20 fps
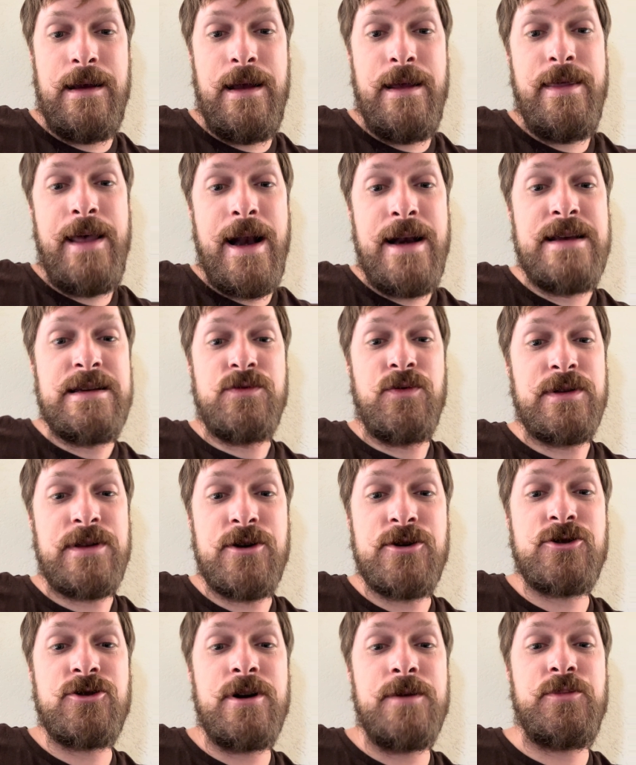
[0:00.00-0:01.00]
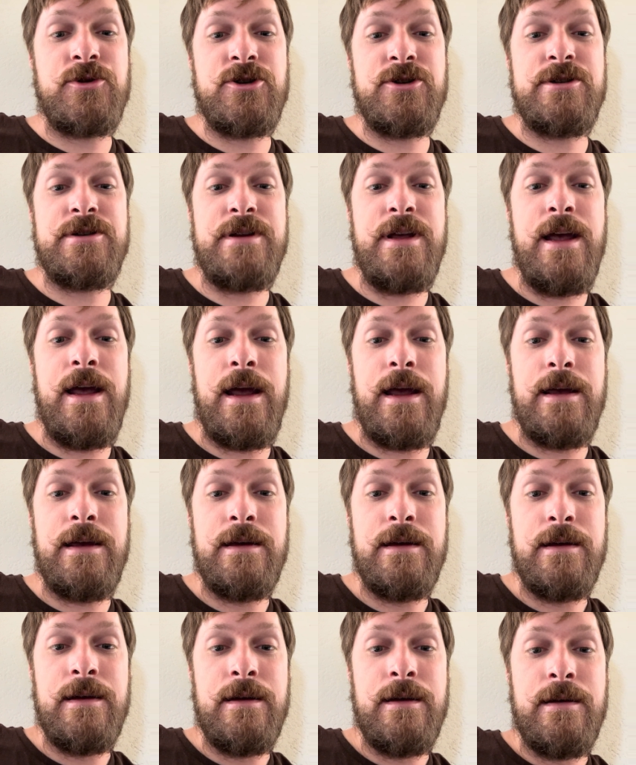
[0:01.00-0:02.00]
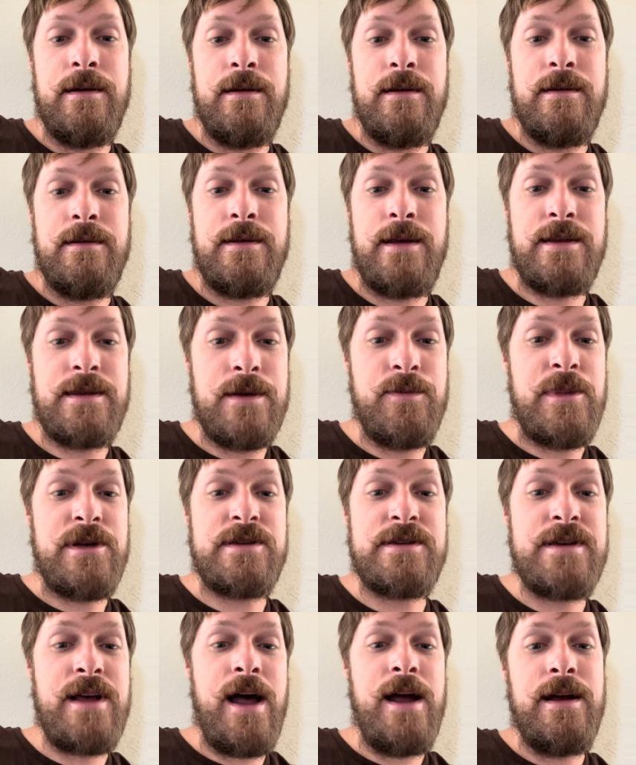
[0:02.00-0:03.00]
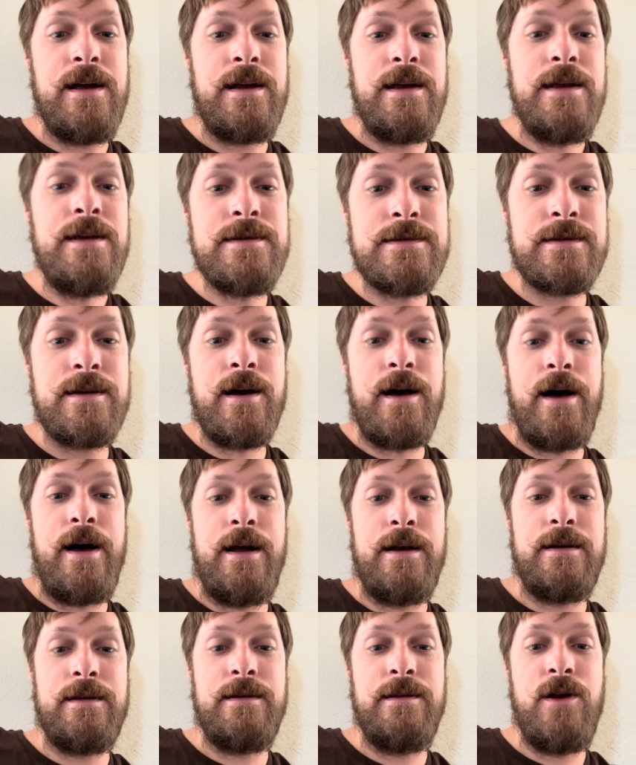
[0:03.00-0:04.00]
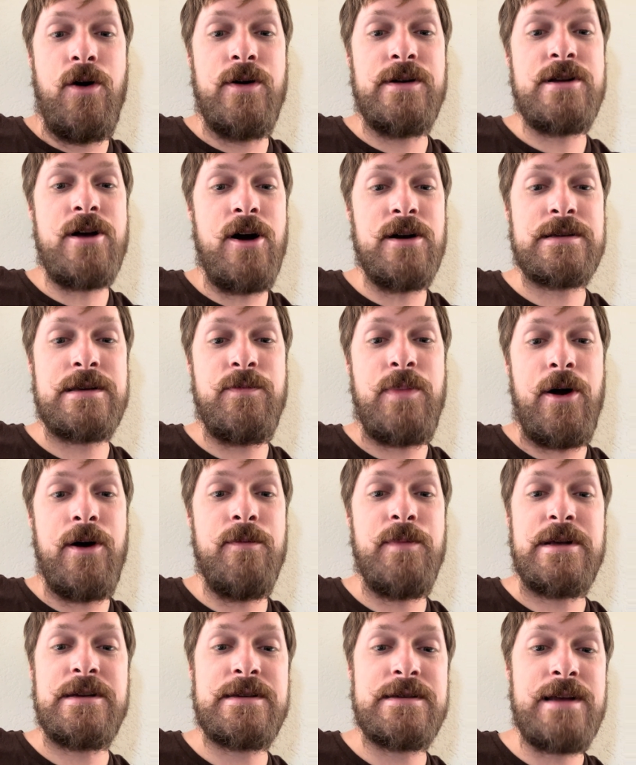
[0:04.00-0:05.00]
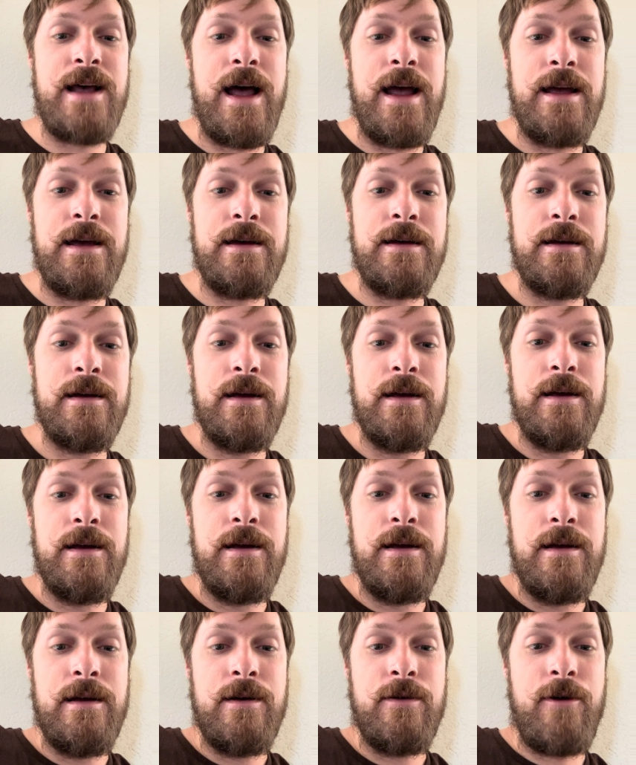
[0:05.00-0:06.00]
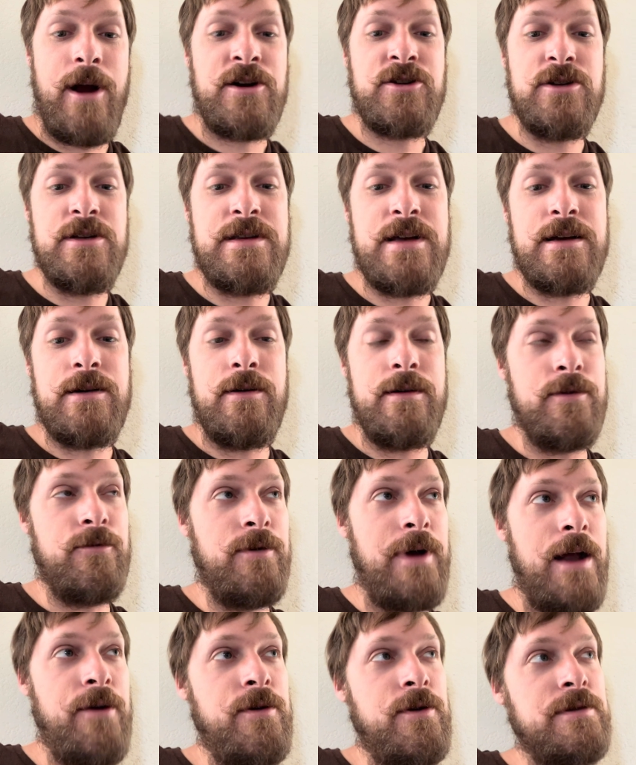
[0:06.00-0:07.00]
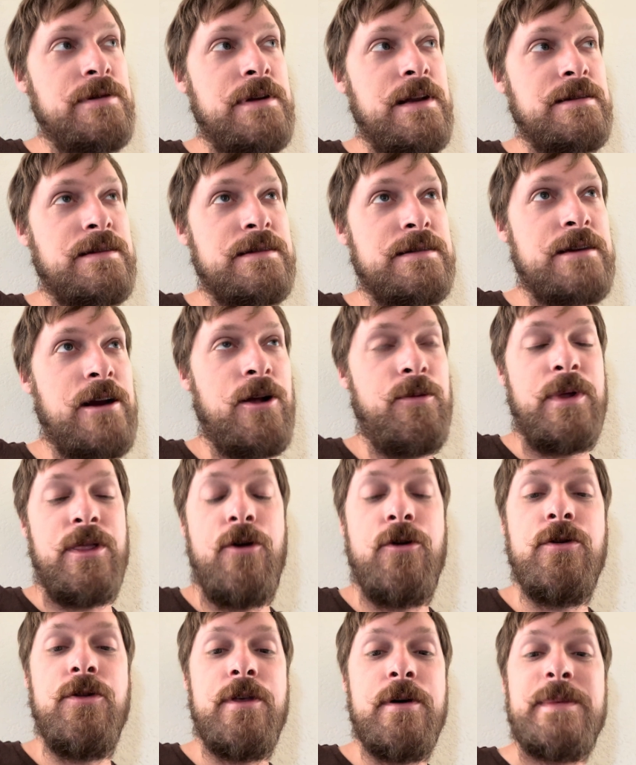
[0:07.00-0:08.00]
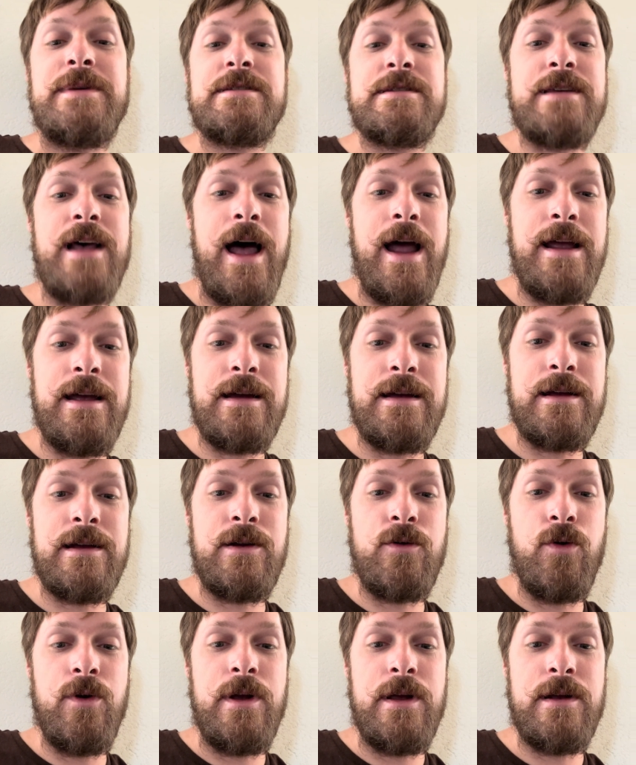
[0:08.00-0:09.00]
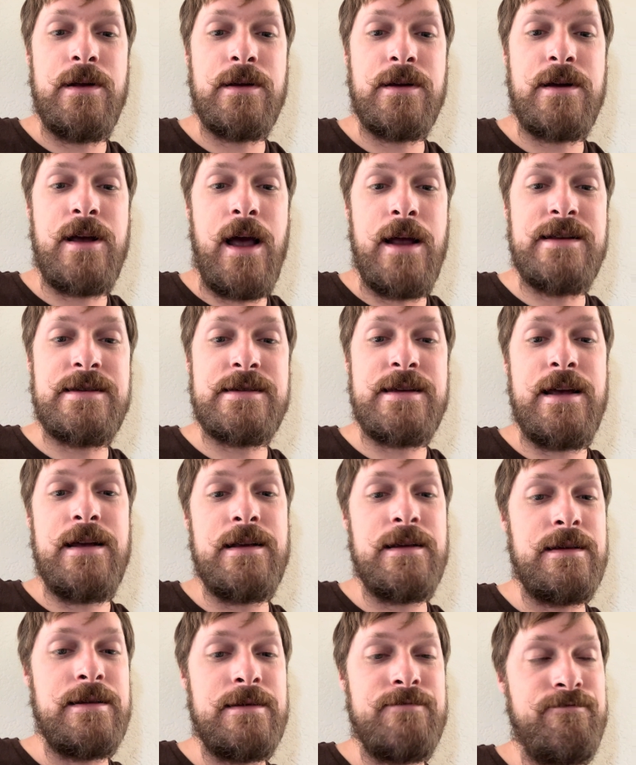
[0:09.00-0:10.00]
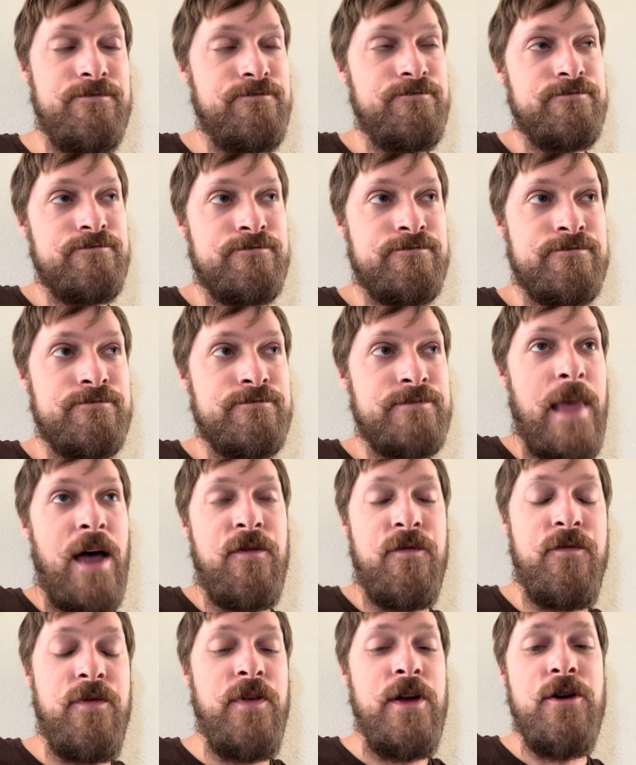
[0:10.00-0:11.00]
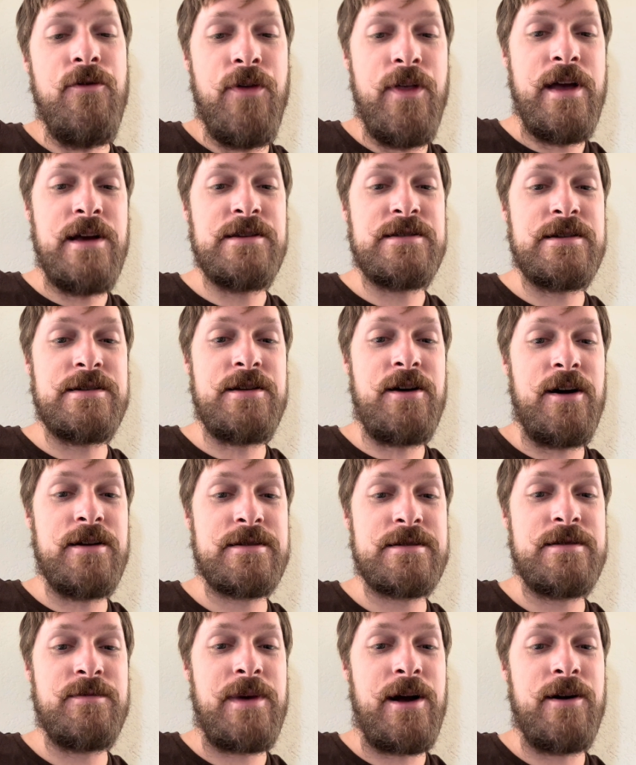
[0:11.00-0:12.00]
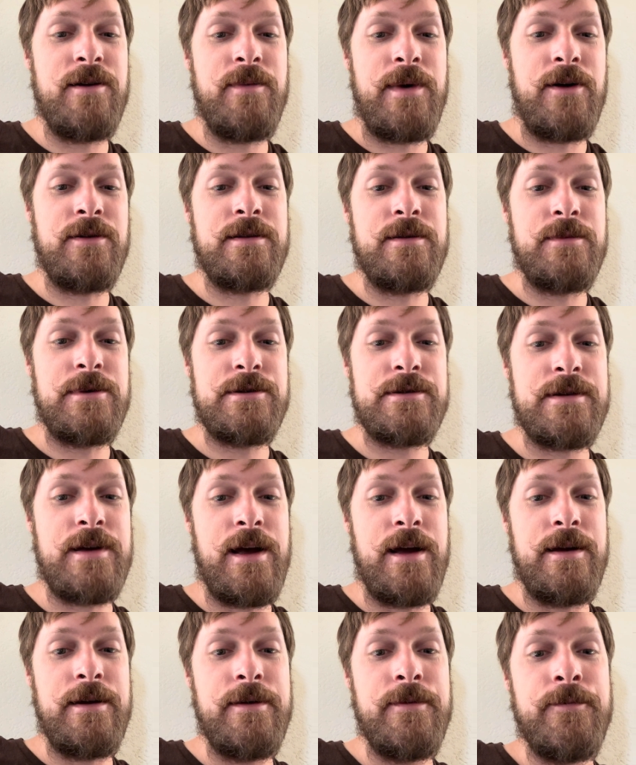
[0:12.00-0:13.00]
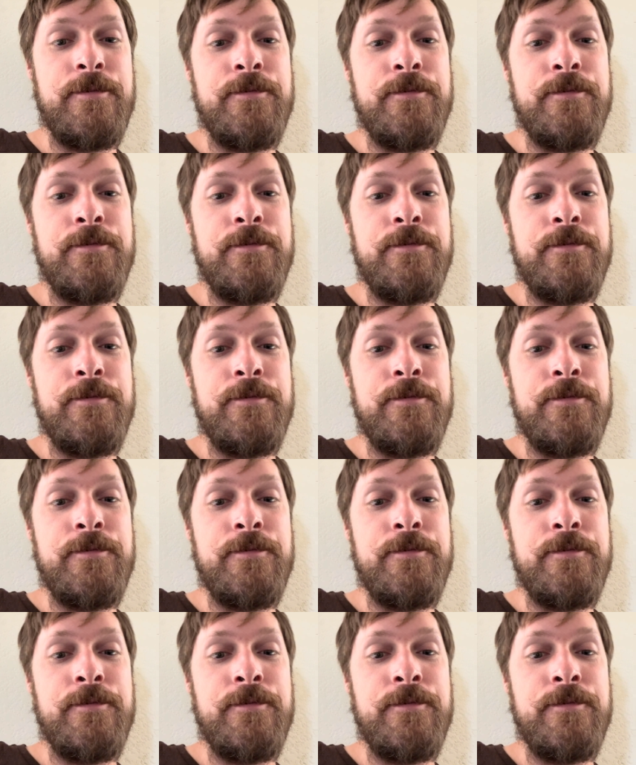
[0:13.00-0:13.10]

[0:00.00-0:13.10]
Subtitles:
that is what their scriptures say, that the Messiah is God. It talks about a Messiah, or actually, I don't know necessarily, but the Messiah, it said a few things it talks about the Messiah.